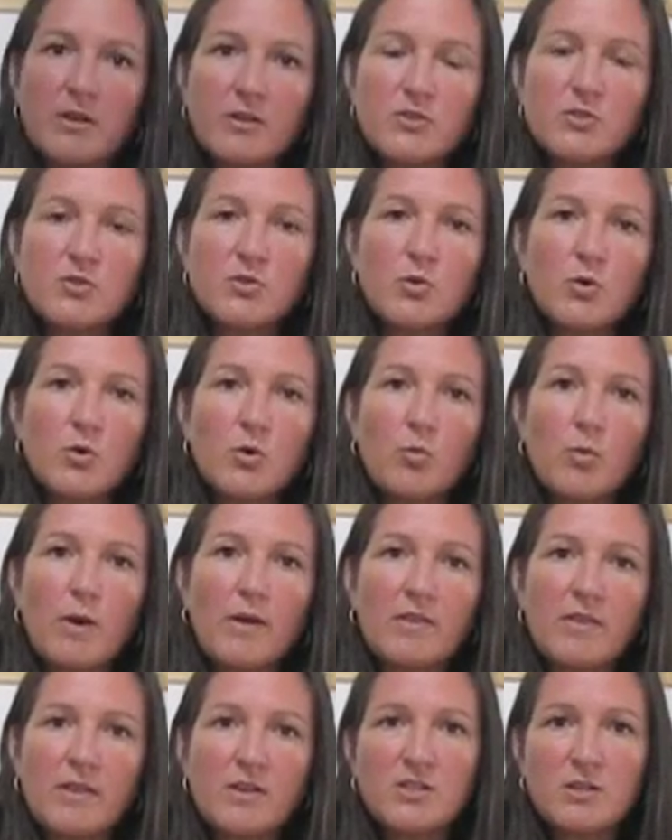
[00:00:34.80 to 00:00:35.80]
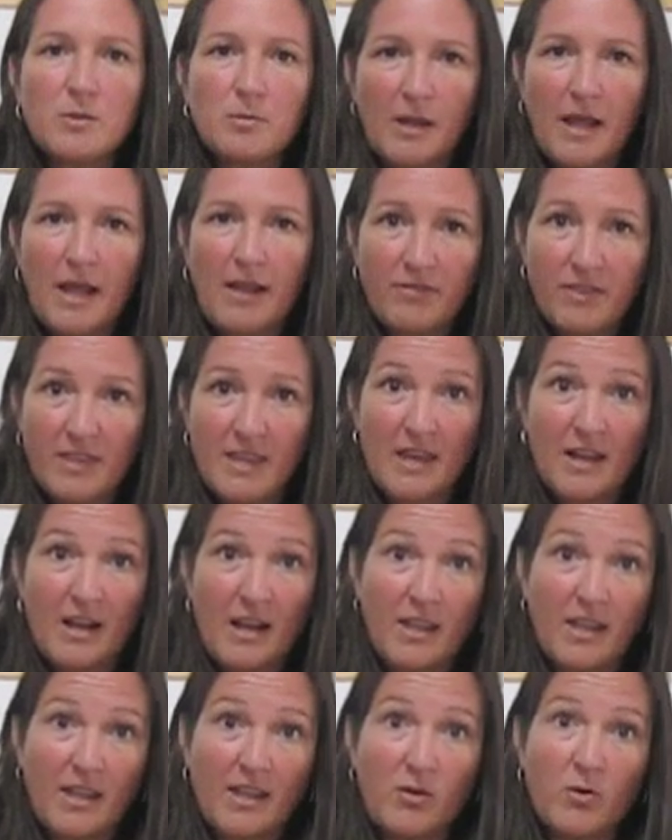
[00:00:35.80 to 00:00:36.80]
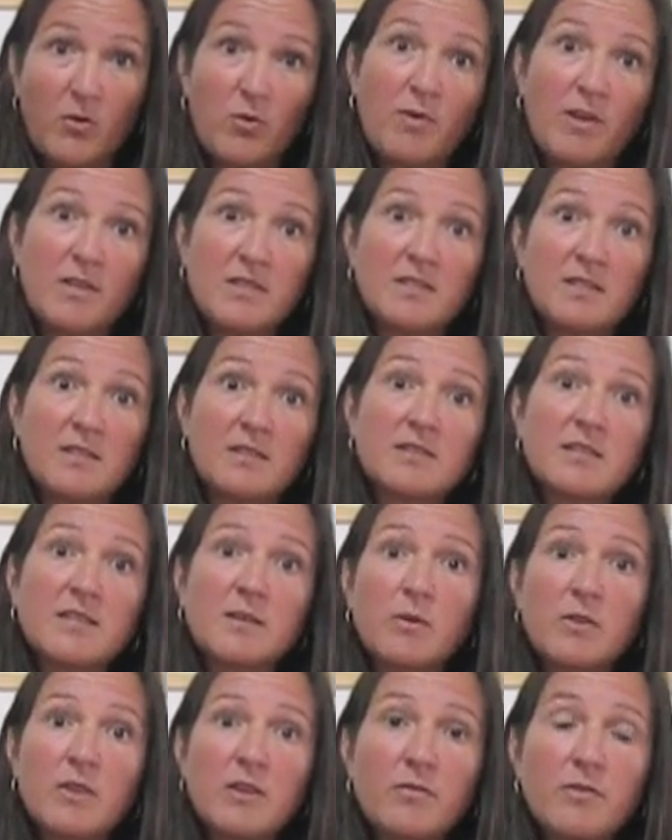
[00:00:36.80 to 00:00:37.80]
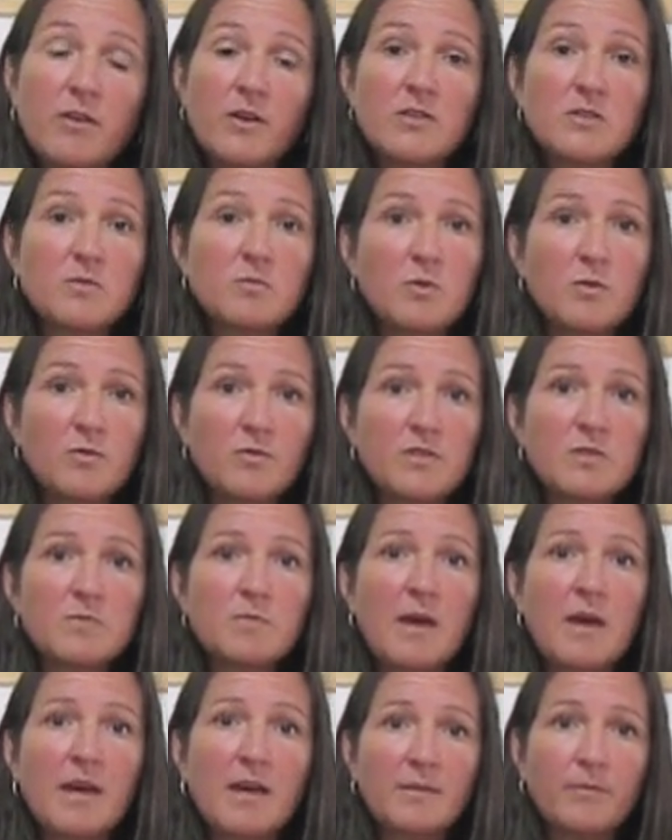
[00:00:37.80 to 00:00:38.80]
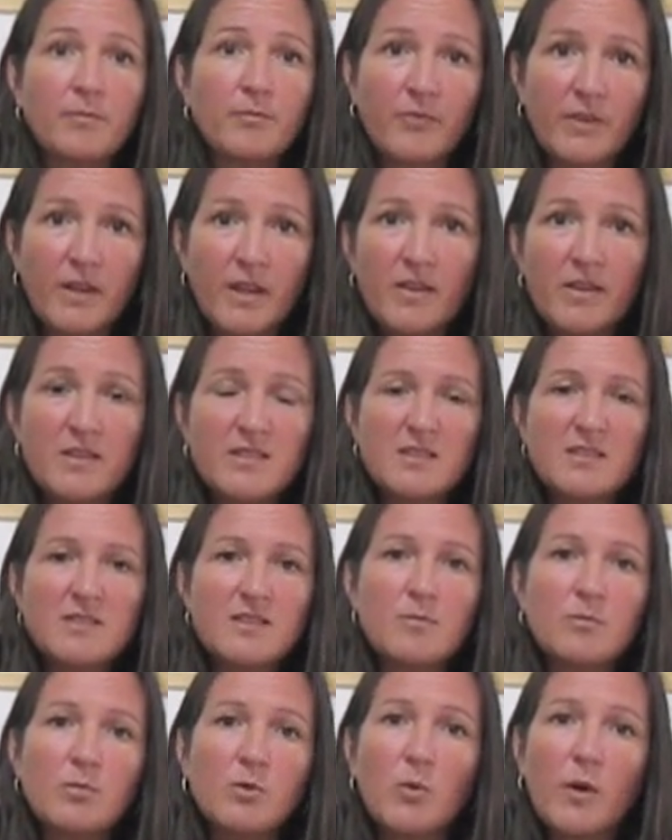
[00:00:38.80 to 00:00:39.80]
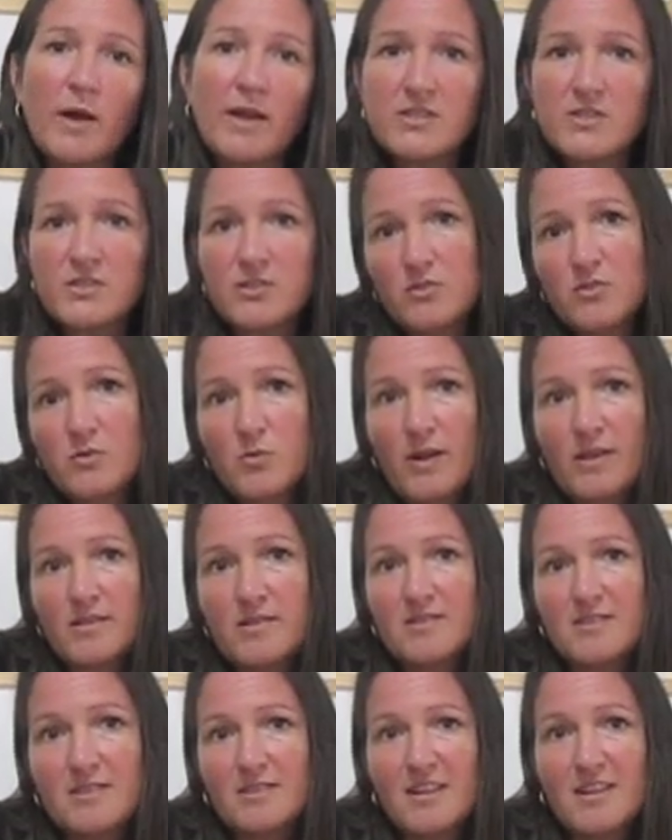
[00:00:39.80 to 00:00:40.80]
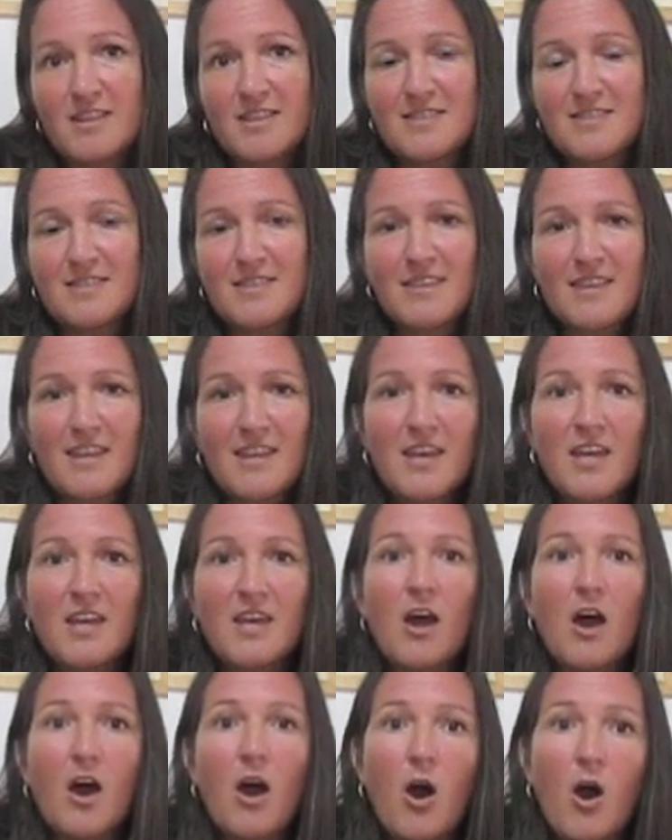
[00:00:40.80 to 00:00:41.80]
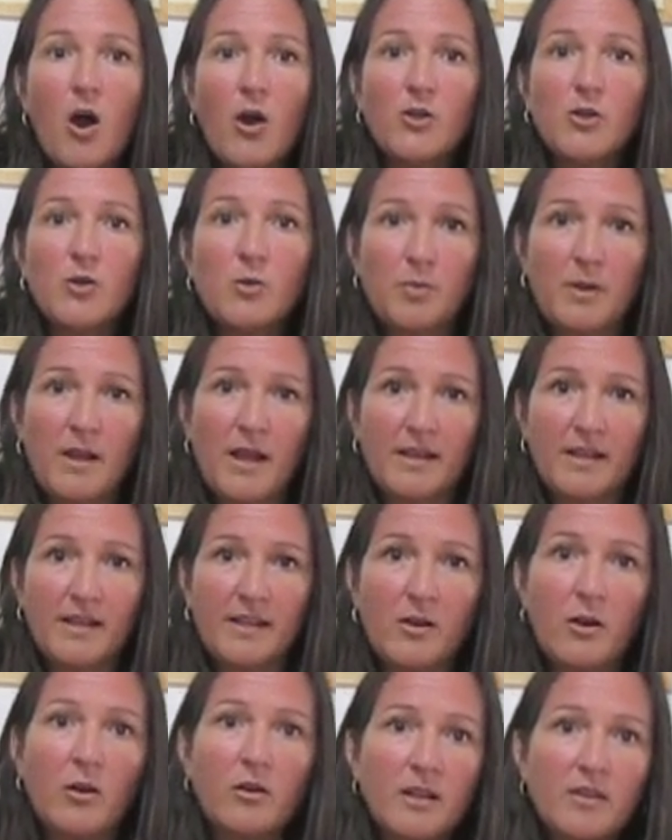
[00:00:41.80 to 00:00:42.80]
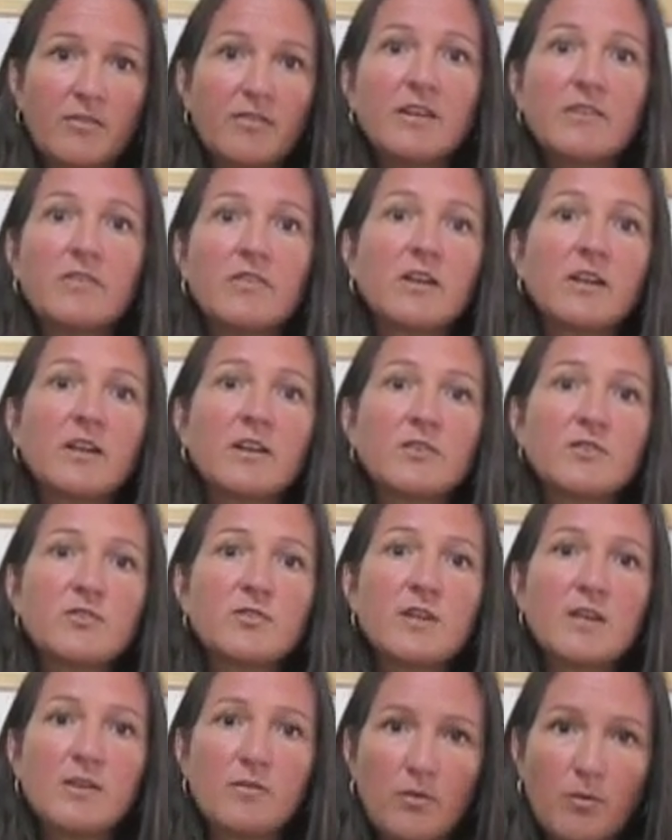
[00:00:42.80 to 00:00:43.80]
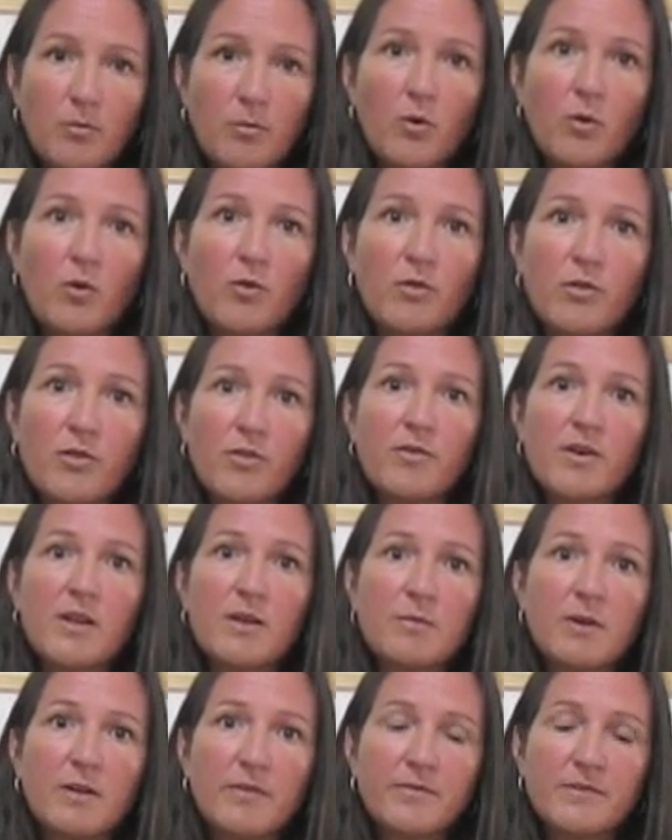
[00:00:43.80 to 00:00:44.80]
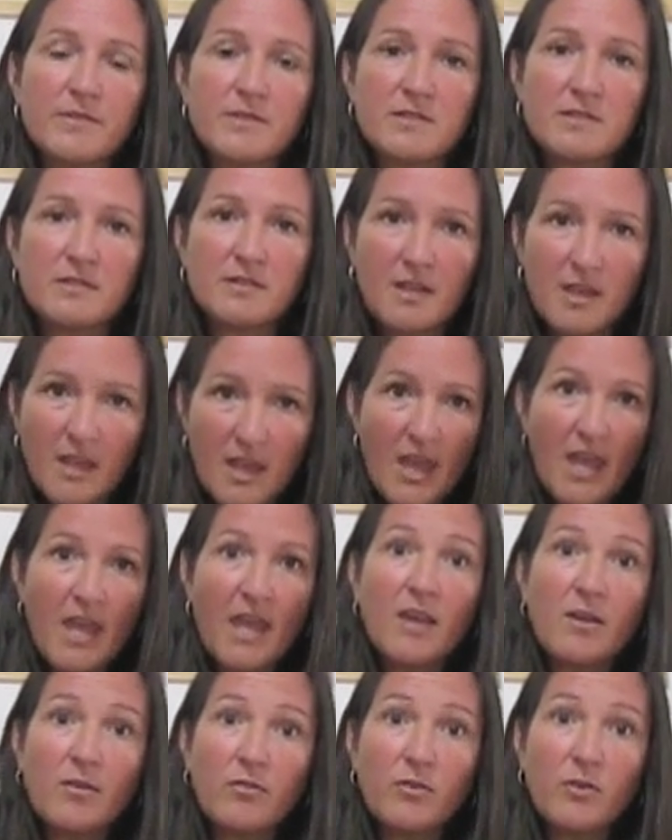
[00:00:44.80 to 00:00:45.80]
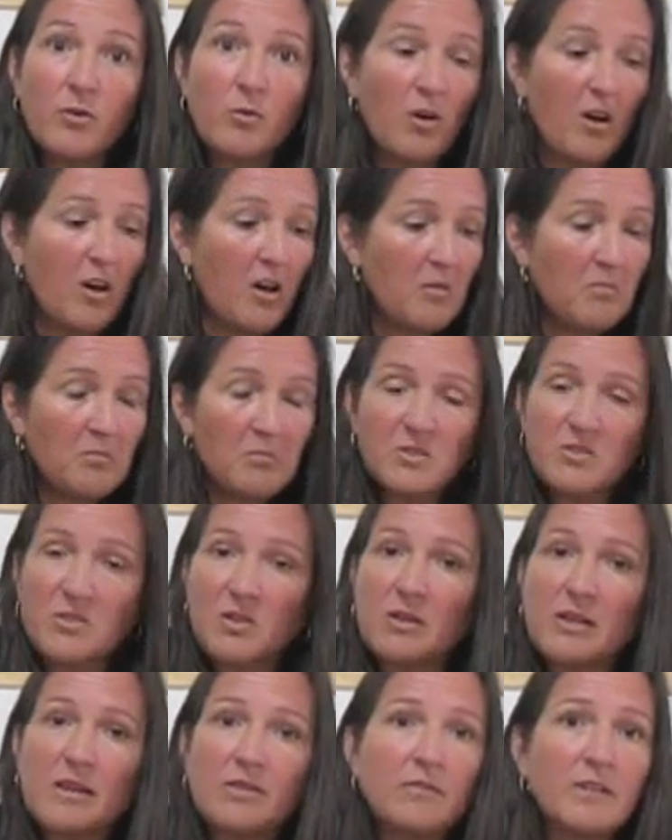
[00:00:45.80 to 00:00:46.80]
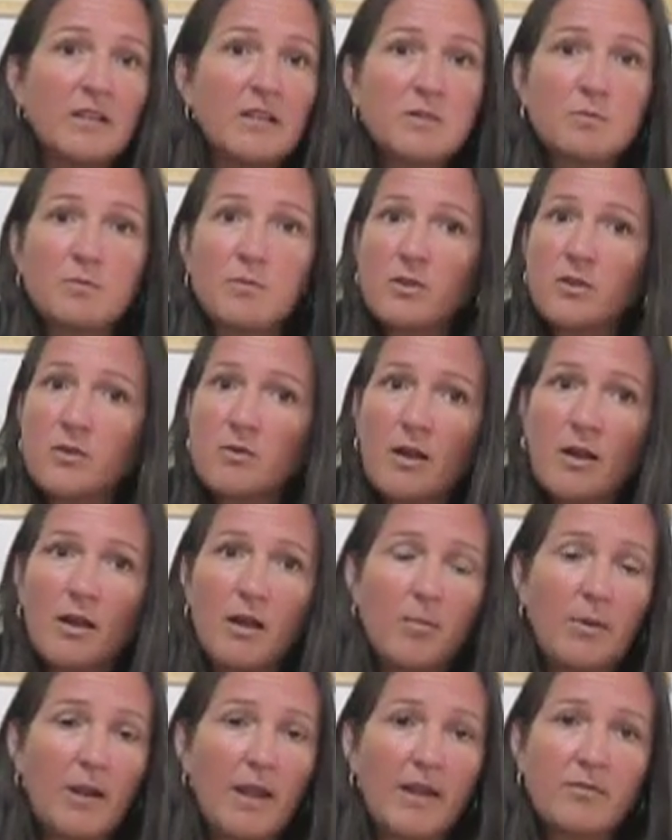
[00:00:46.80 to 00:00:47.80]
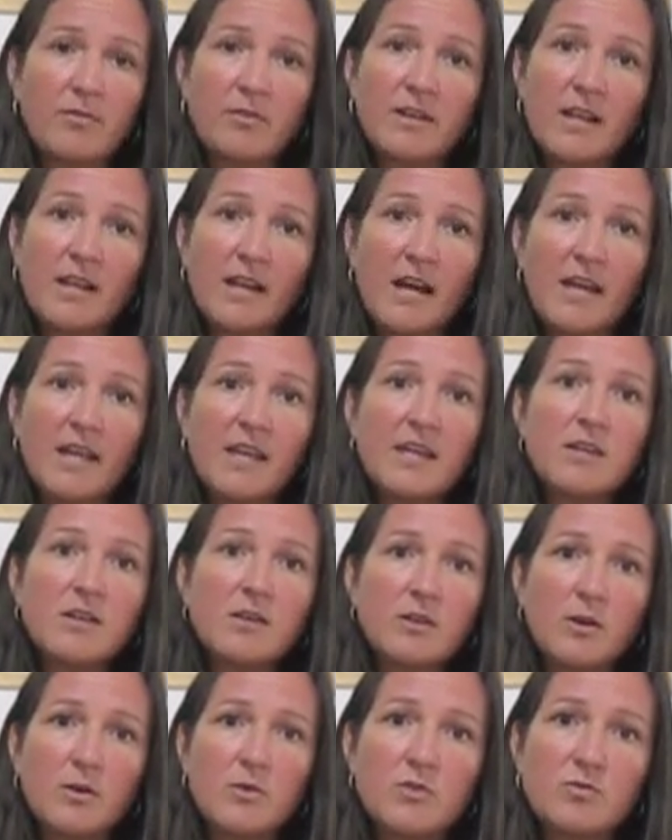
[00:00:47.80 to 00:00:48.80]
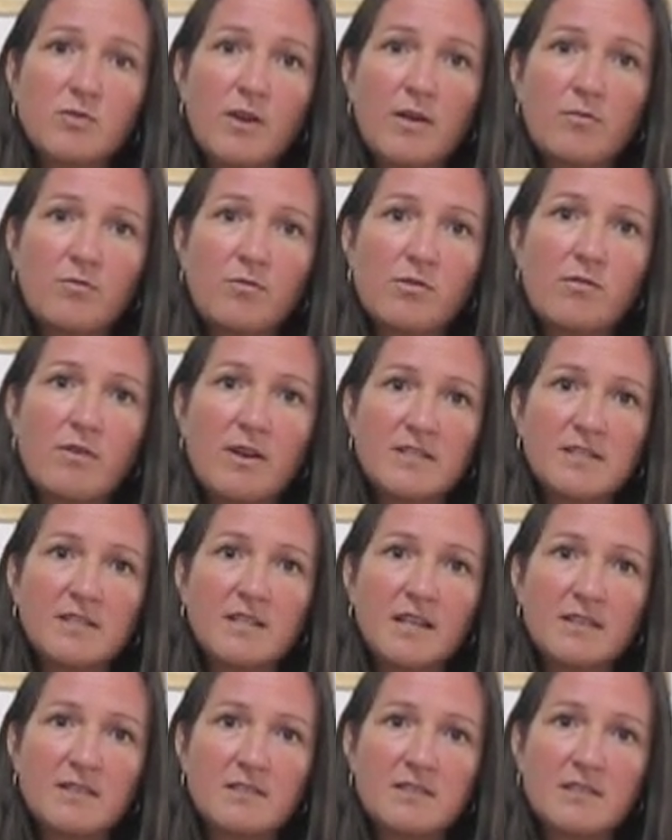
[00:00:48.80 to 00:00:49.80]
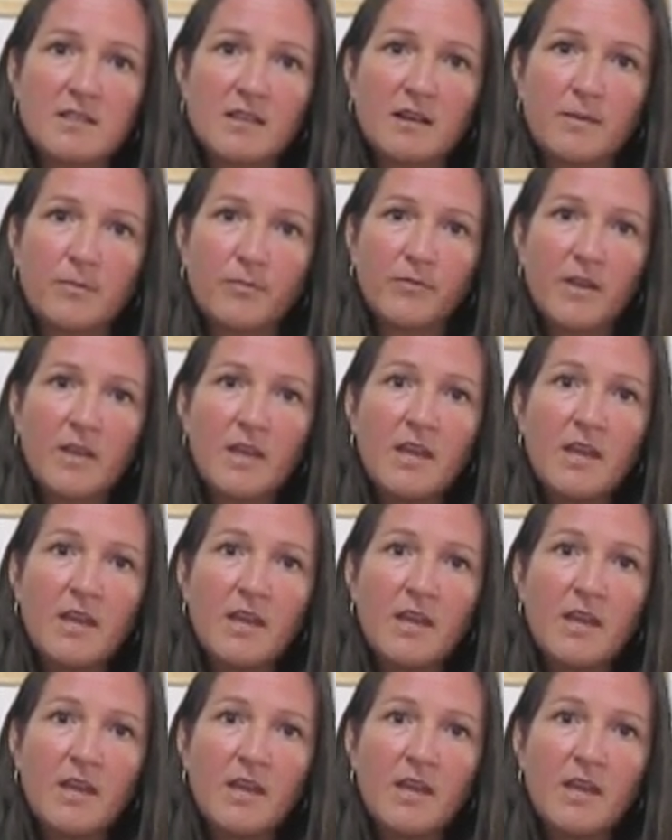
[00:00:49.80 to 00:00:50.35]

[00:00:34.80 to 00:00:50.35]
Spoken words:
aren't sure whether they should apply for the NIE or the Residency when they first move to Spain. There's a simple question to answer this. Are you planning on living in the country for more than 3 months? If you are, you don't even need to bother applying for an NIE, you can go straight for a Residencia.